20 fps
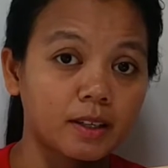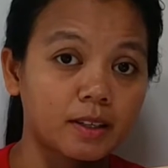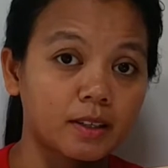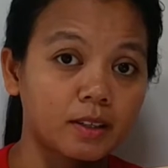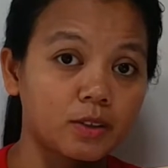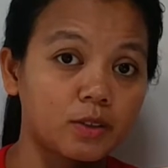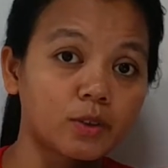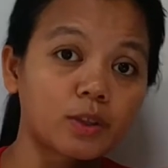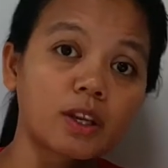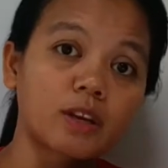
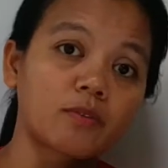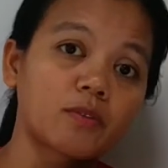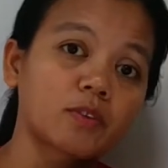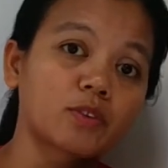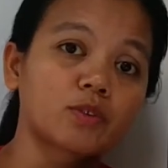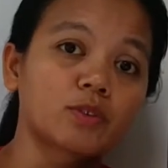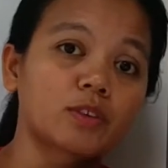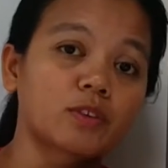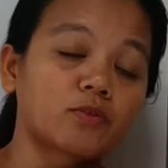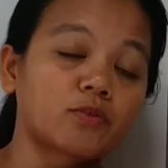you give it to
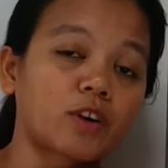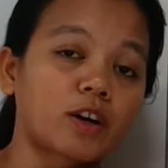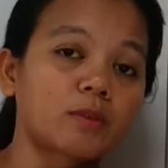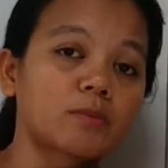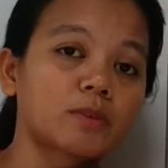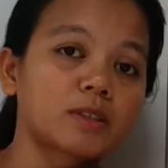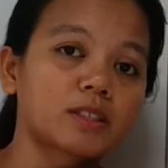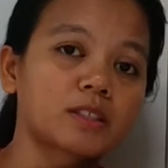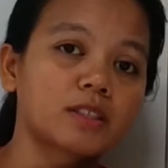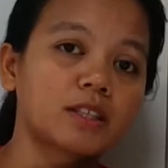the
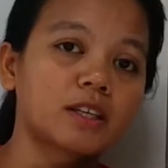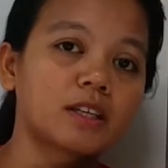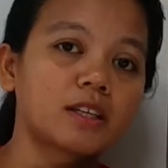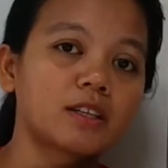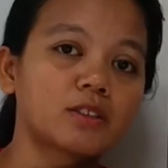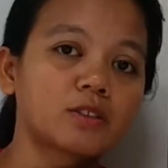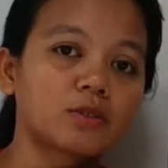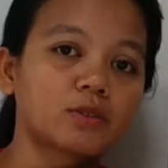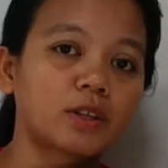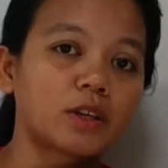pharmacy
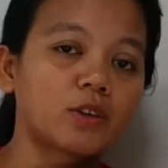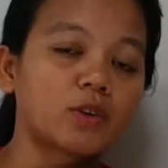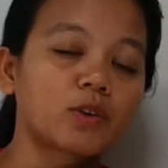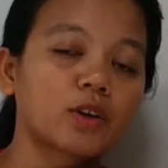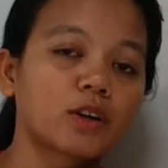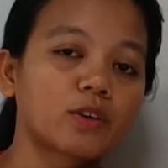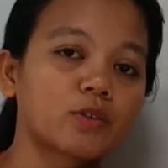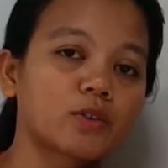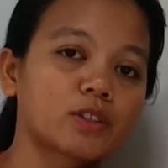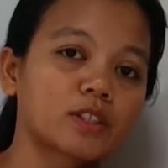so that you
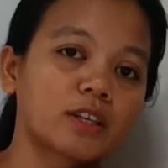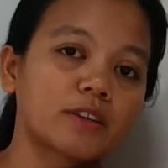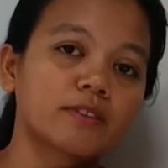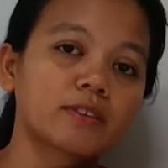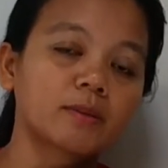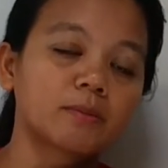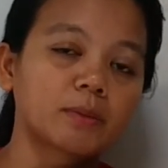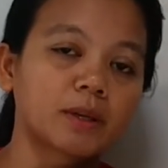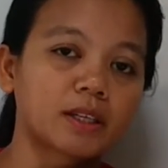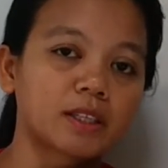can receive the
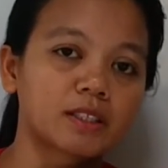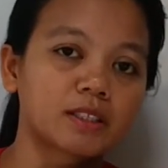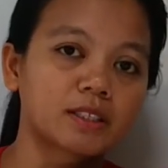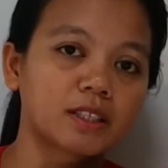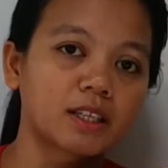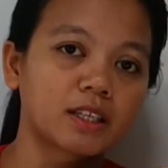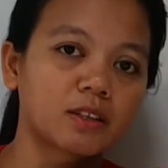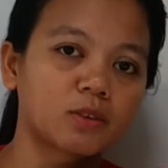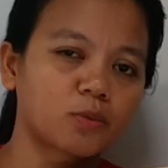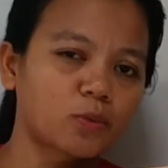
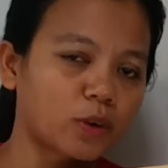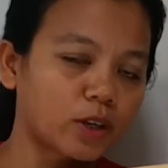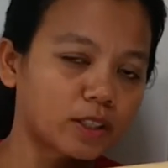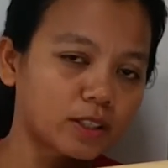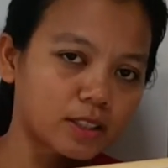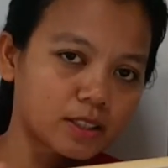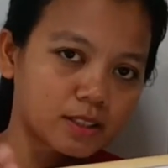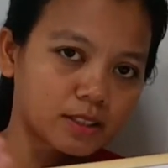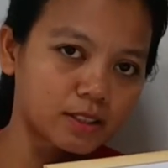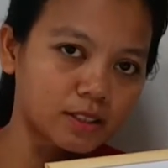medicine. What
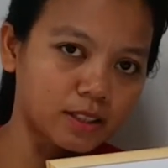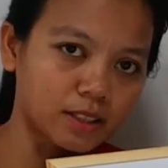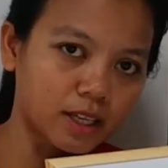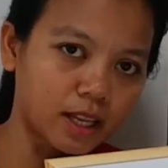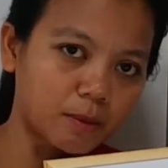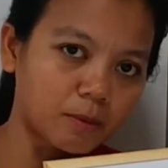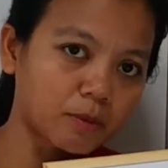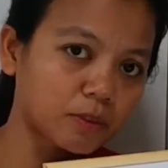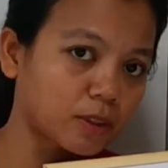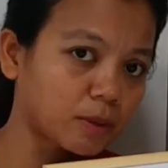is the name
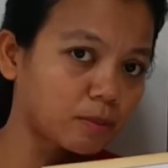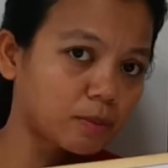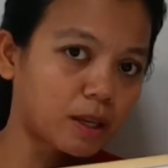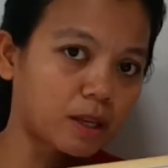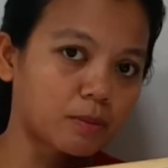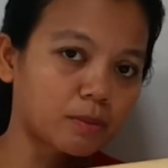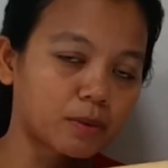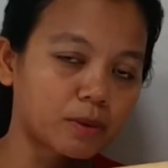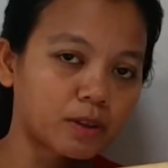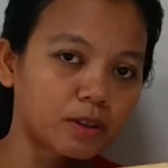of the
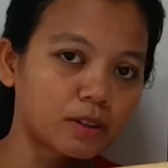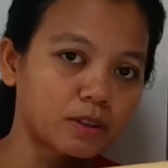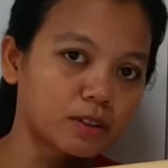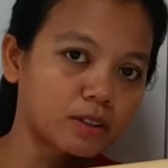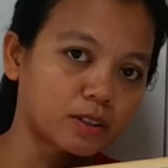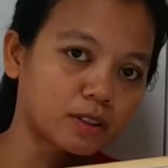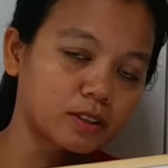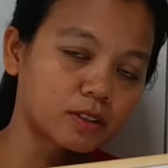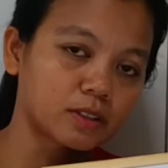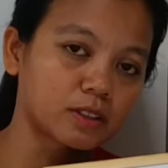paper?
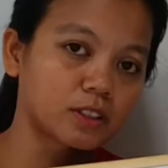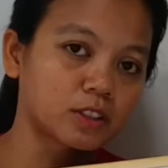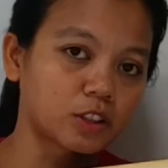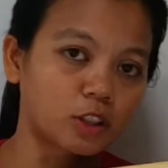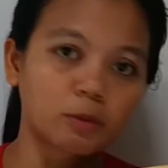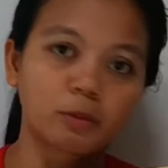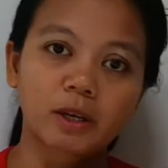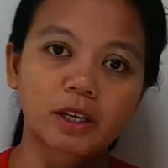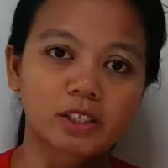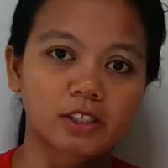
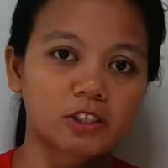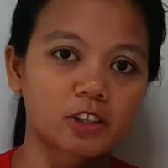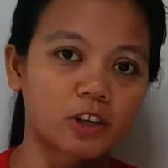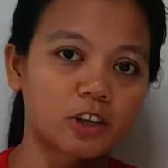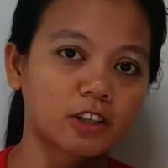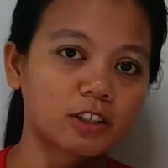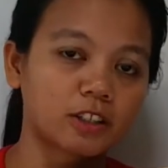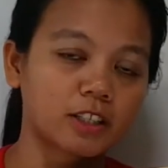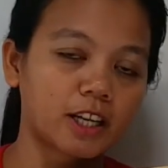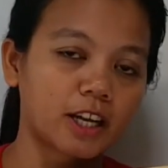
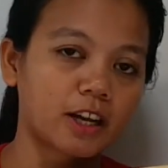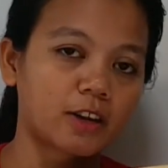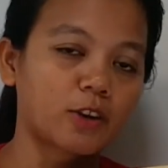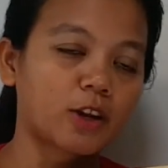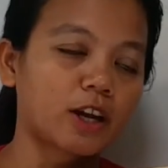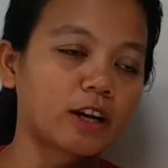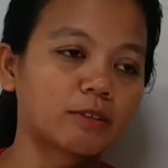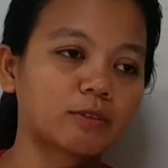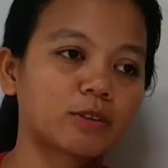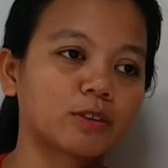Chobangchon. Yeah, you
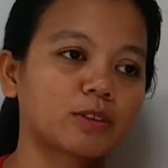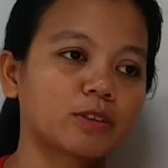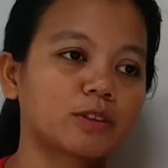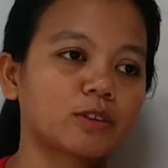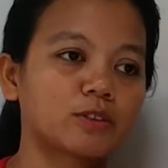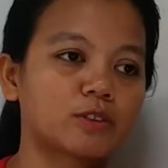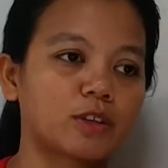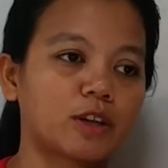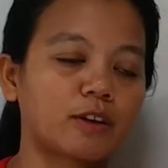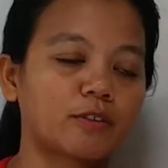have
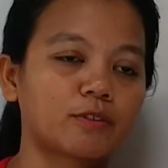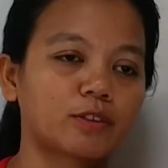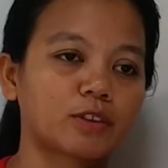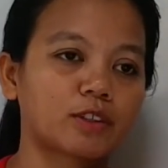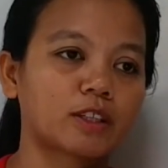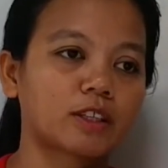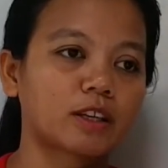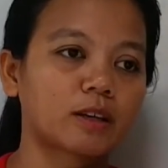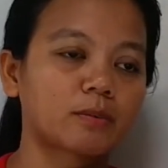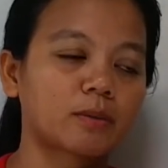to
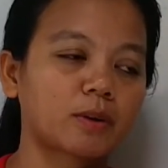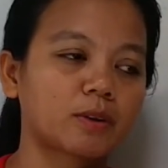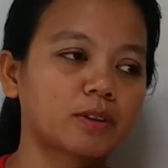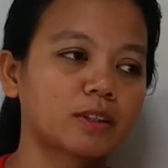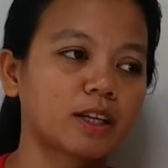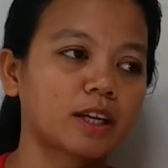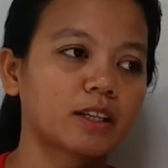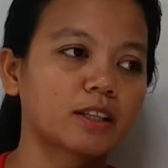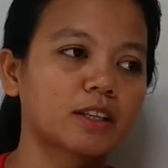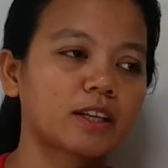think about
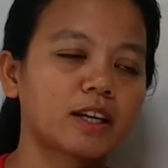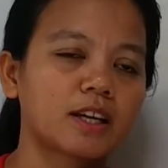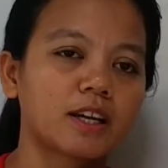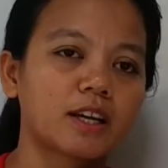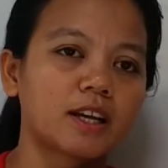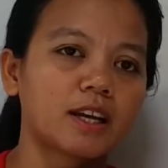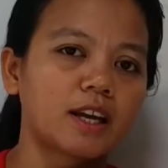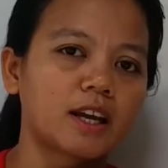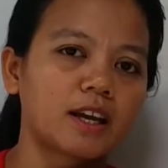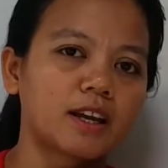that.
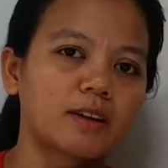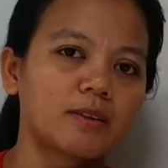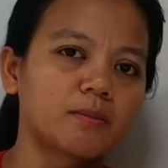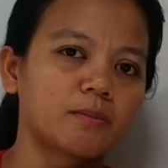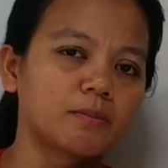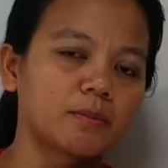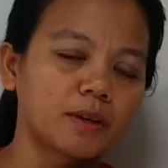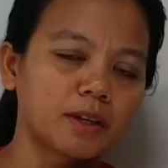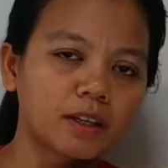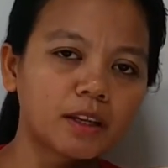And
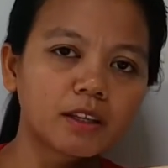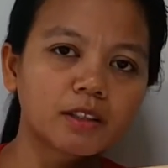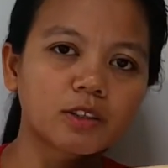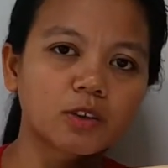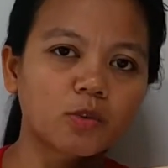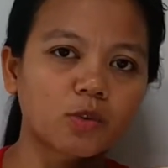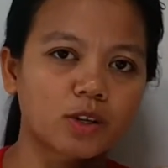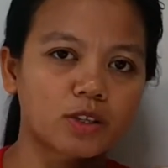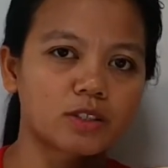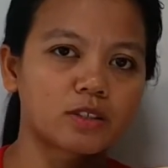many other
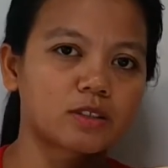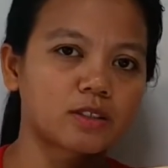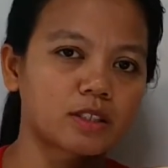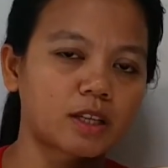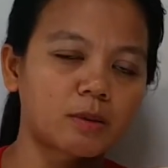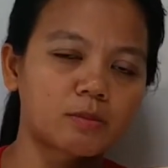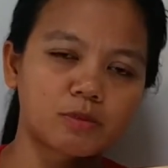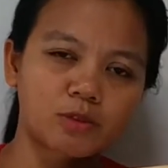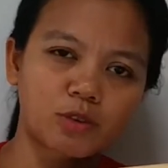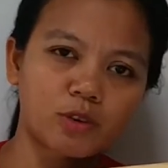questions. I'm
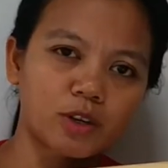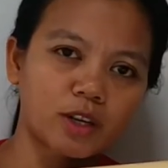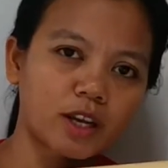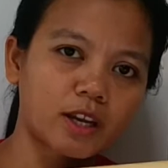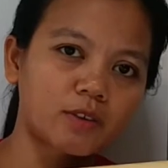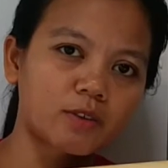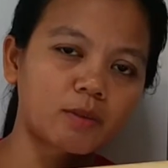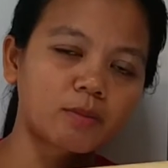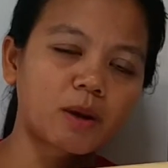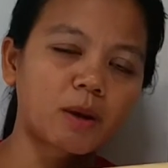sorry I can't
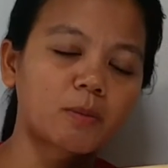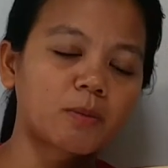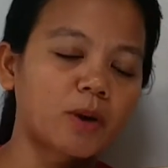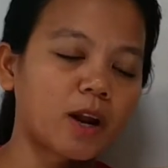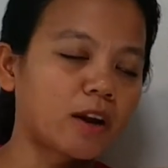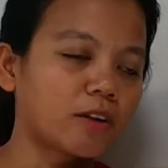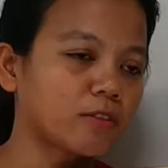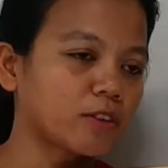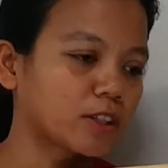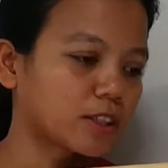remember
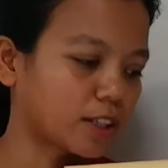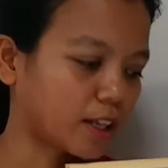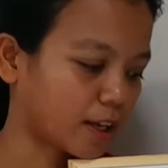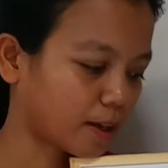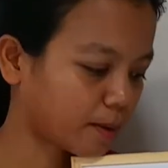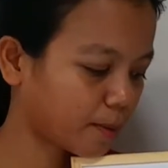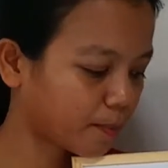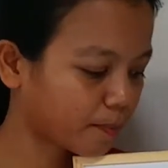everything,